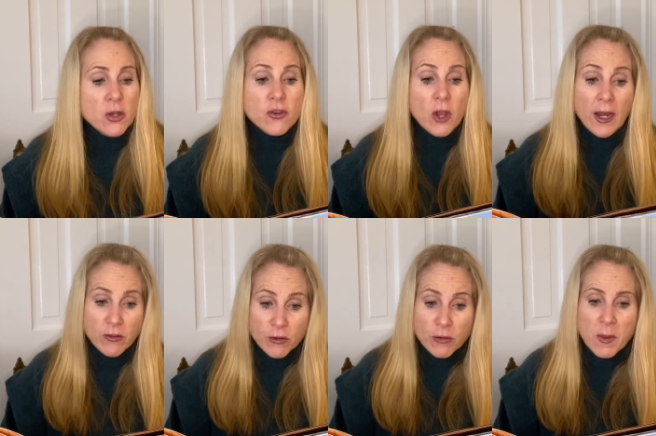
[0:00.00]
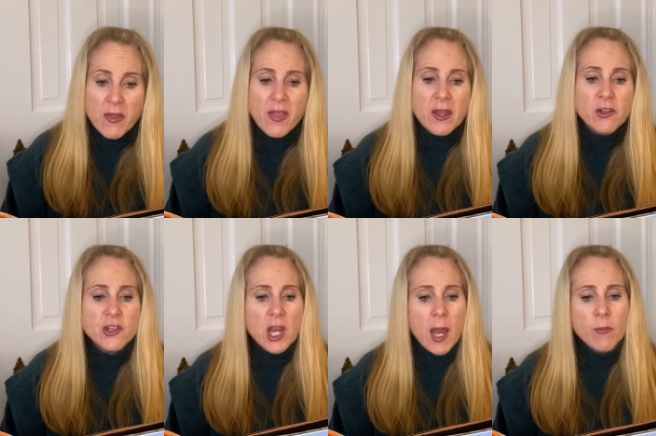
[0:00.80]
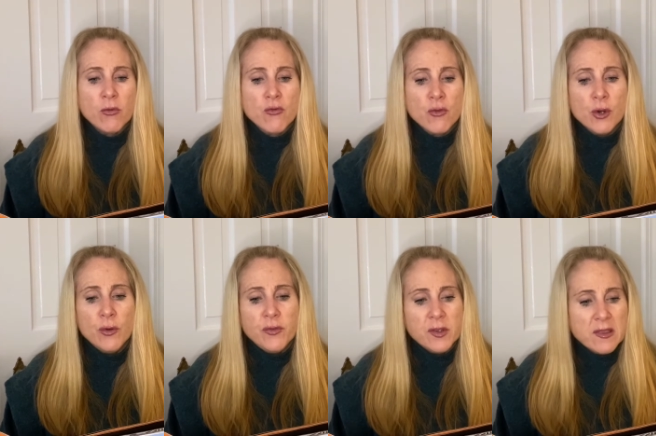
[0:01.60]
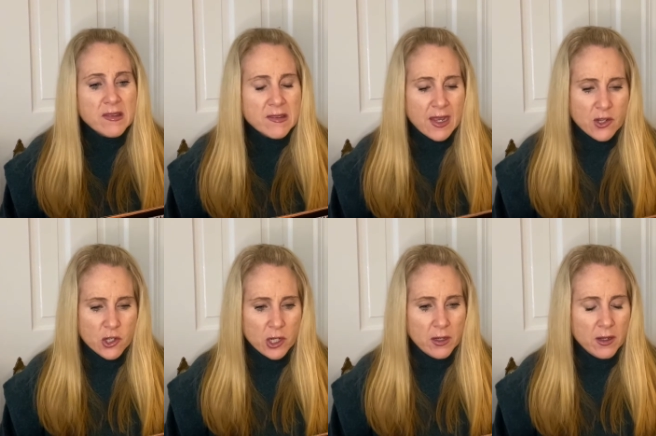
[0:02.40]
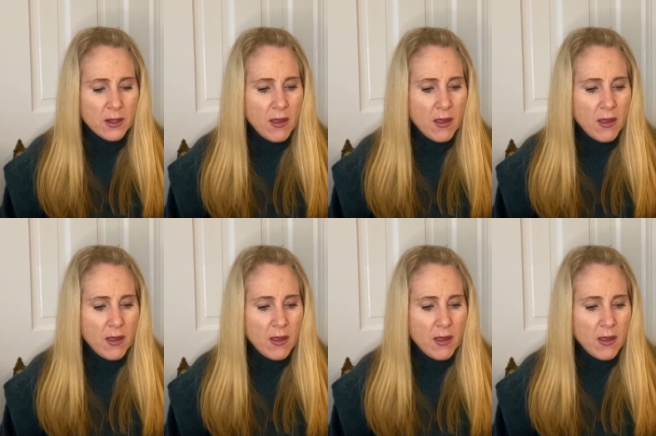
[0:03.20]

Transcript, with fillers: Dr. Smith and James drove to the station.